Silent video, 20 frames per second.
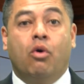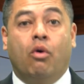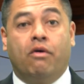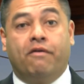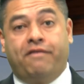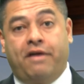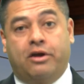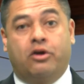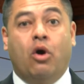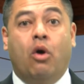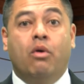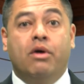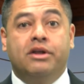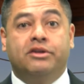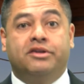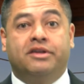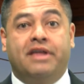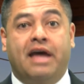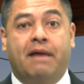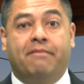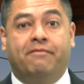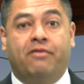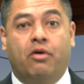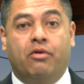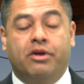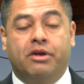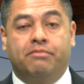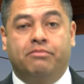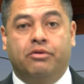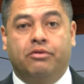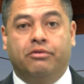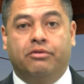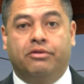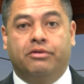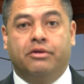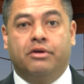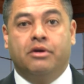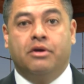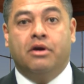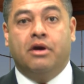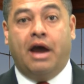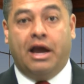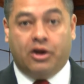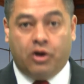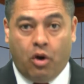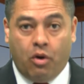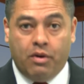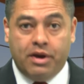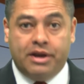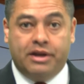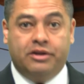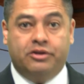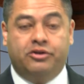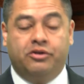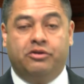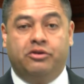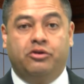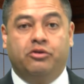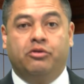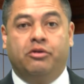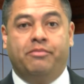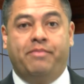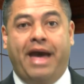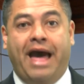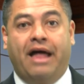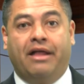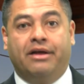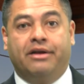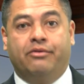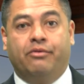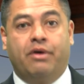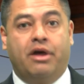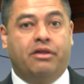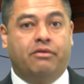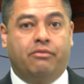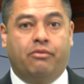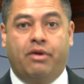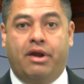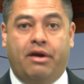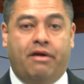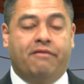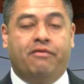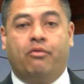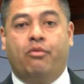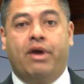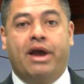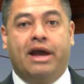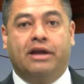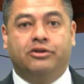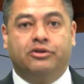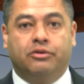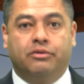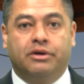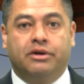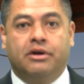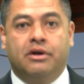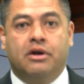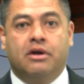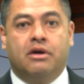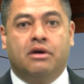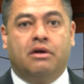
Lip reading: Or if I go into that voting booth, I go in and do the ballot, whatever way I do it,